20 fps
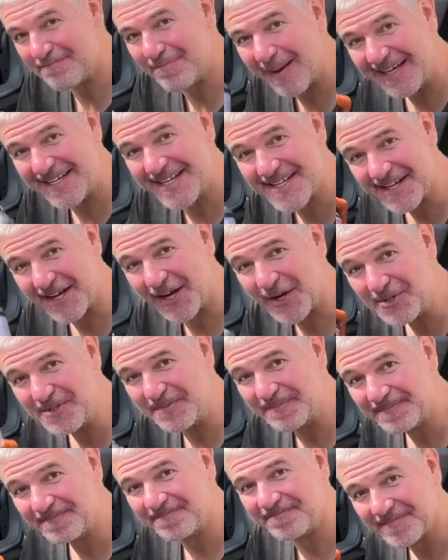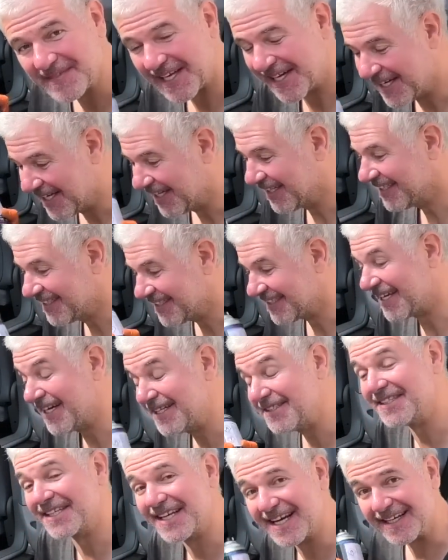base coat,
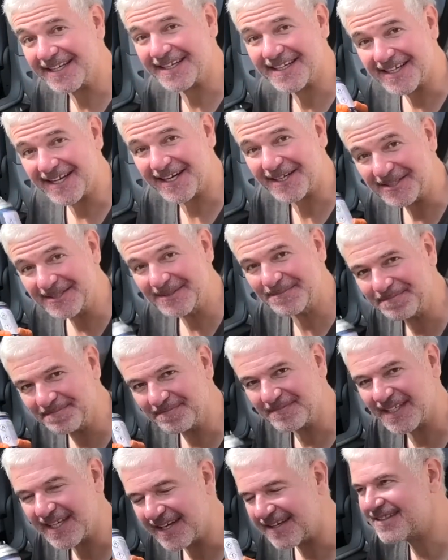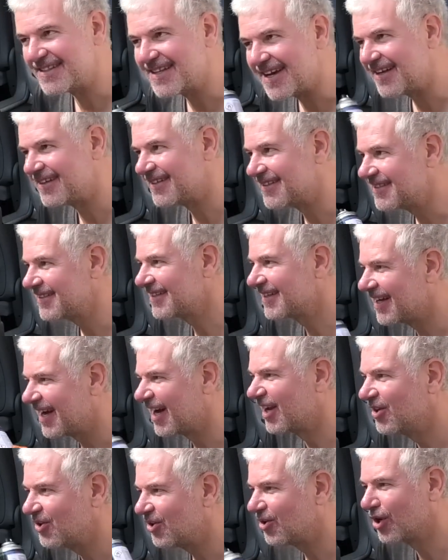then the clear coat, and then
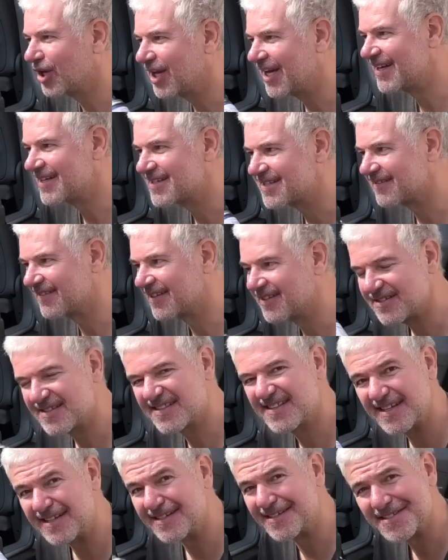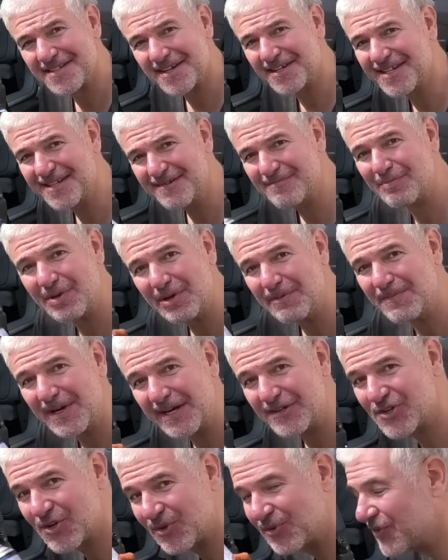a lot less of those thinners. I didn't put
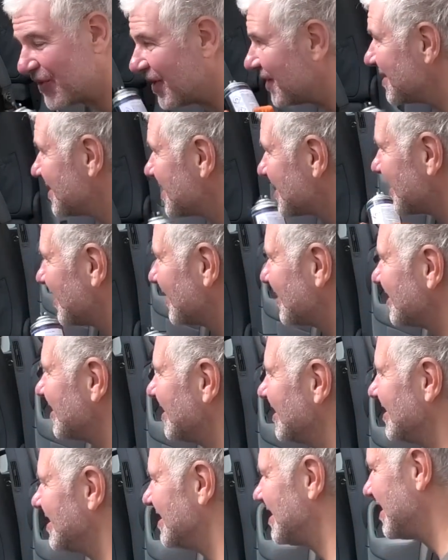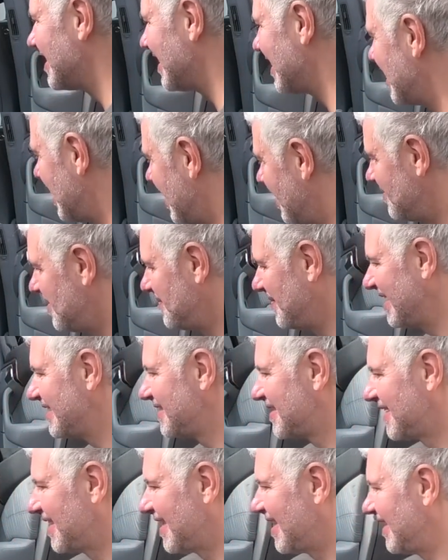much on though, so I'm
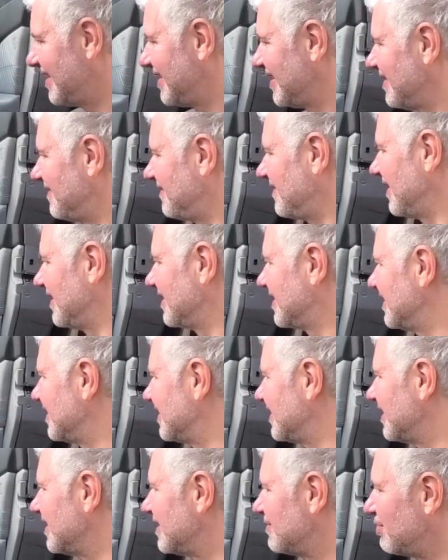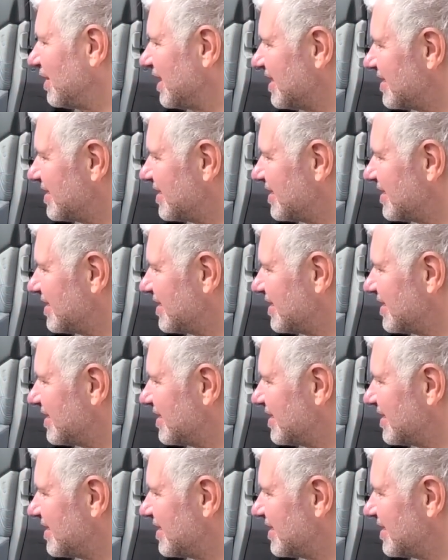amazed it had the effect it did, but